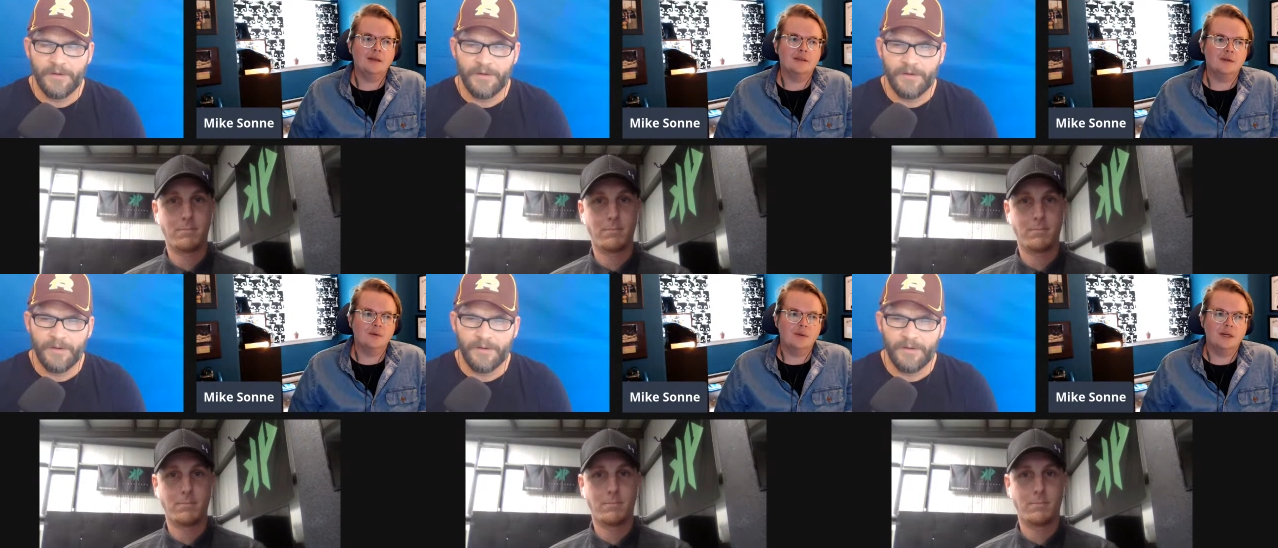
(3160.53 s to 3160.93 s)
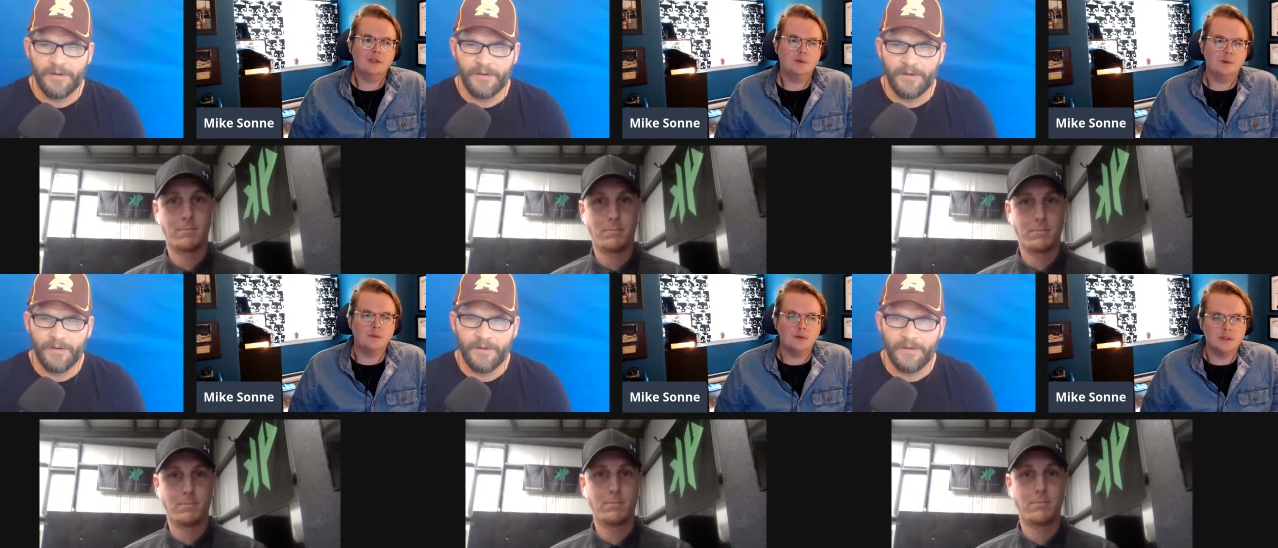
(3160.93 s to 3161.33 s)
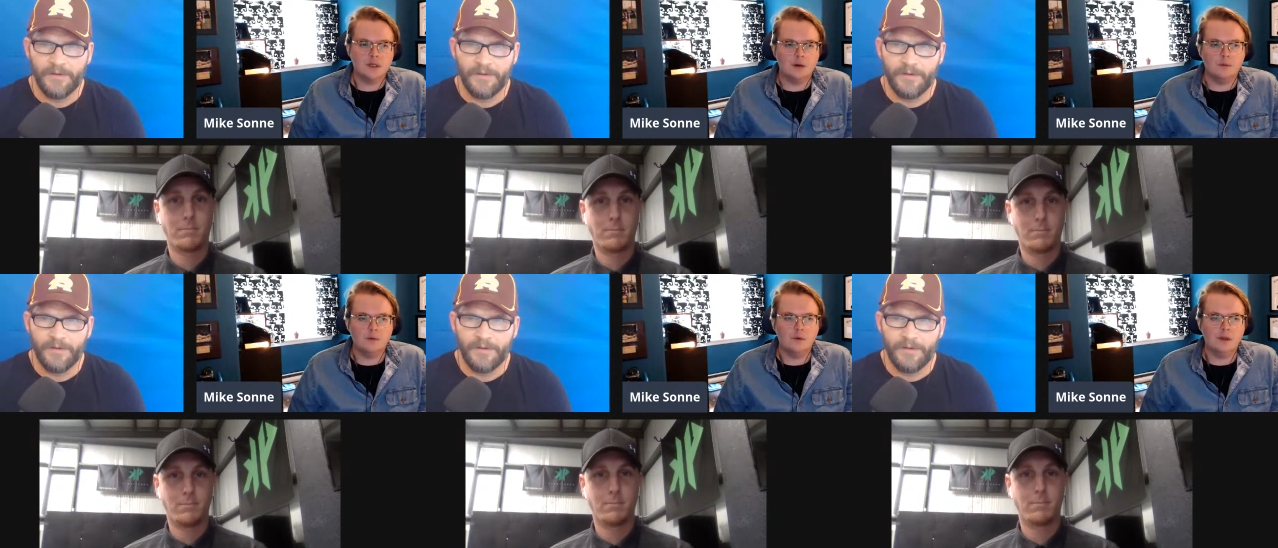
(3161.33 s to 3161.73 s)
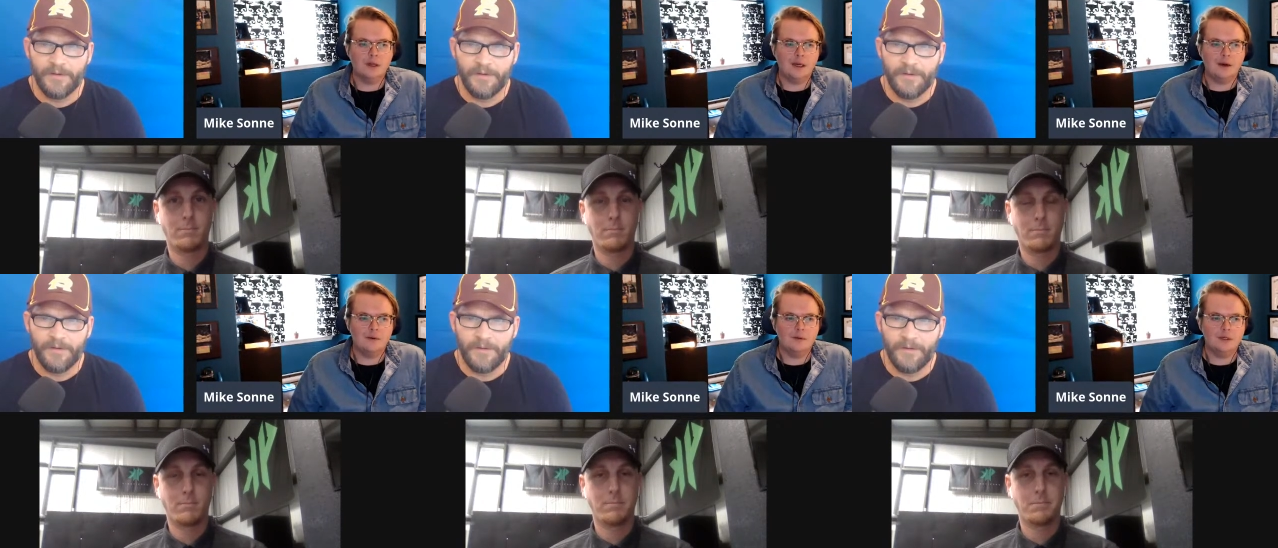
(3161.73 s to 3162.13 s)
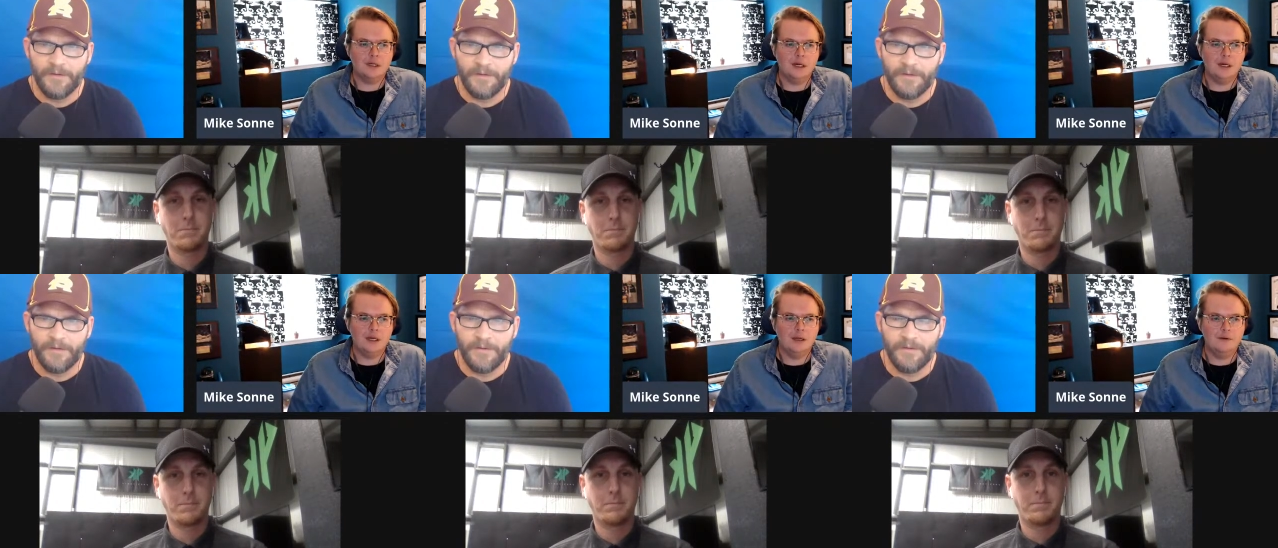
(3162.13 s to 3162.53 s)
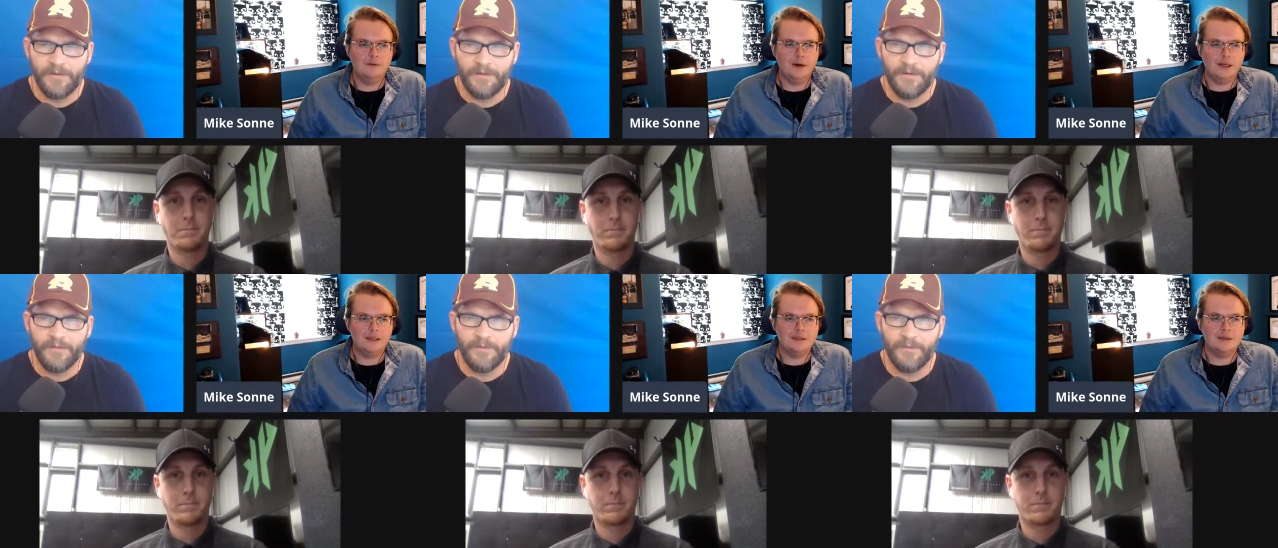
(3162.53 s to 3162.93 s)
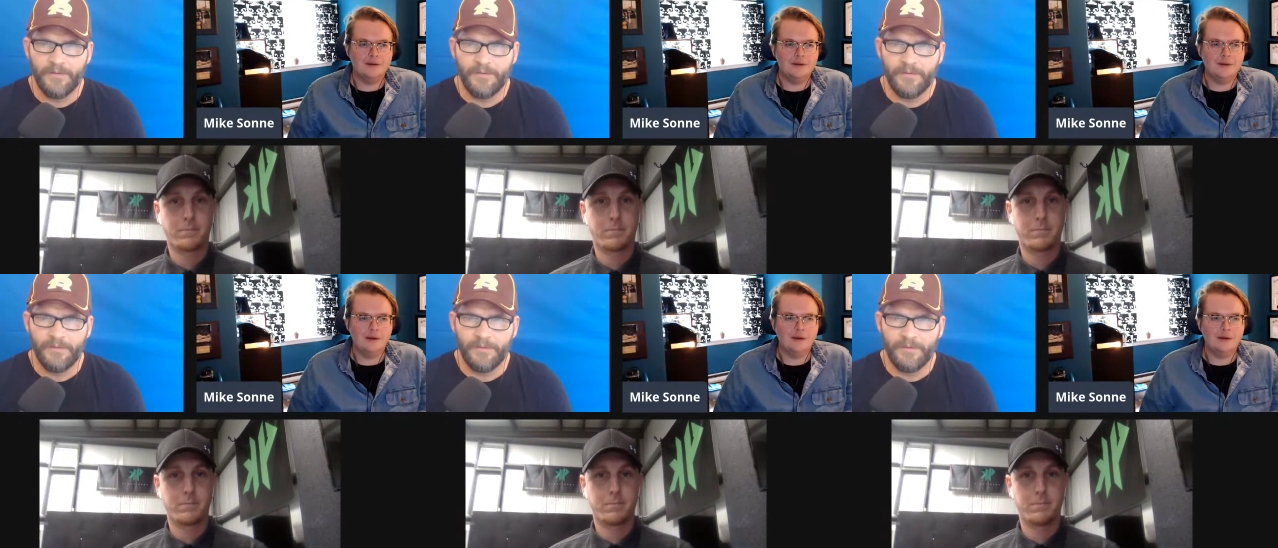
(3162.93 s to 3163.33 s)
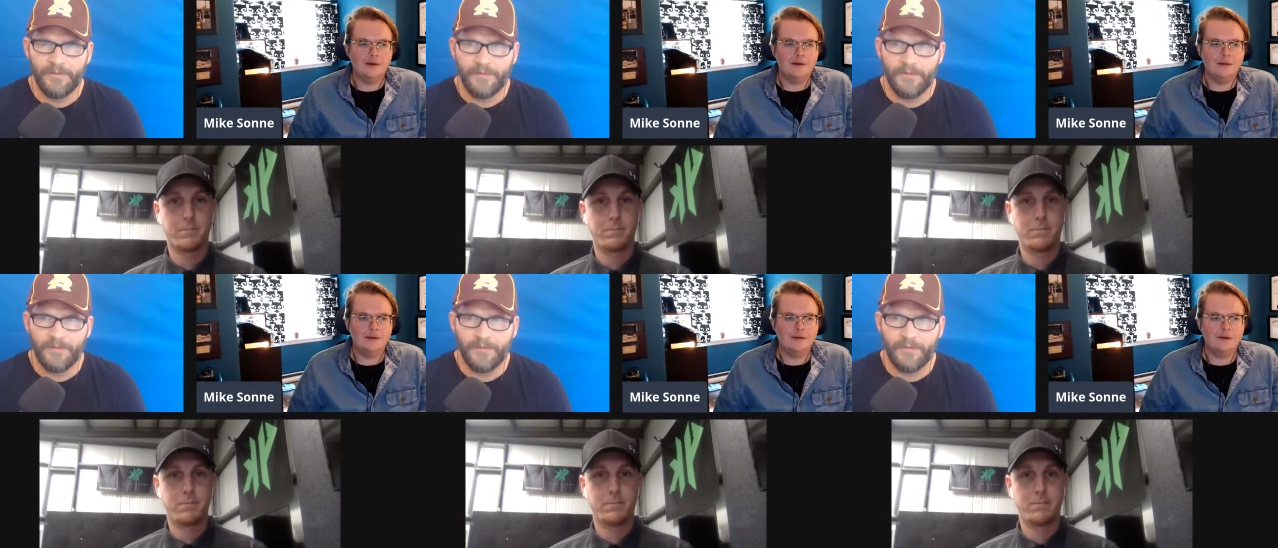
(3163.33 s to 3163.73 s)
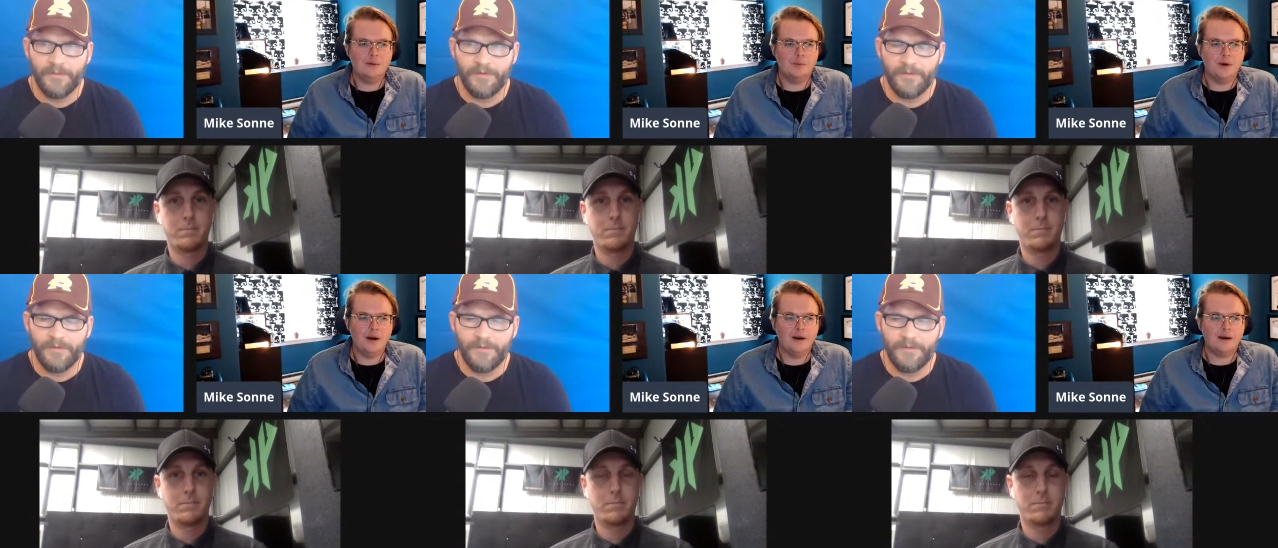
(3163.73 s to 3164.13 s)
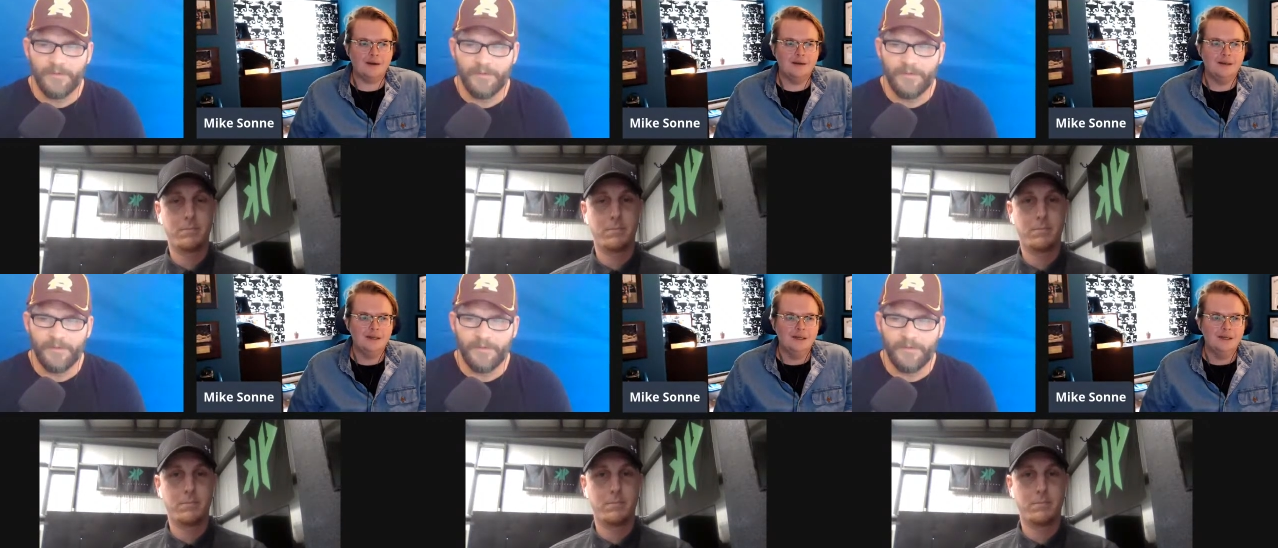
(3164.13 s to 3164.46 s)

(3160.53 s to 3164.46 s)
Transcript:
Speaker 1: So that's when we'll start rolling out uh, invites to the to the product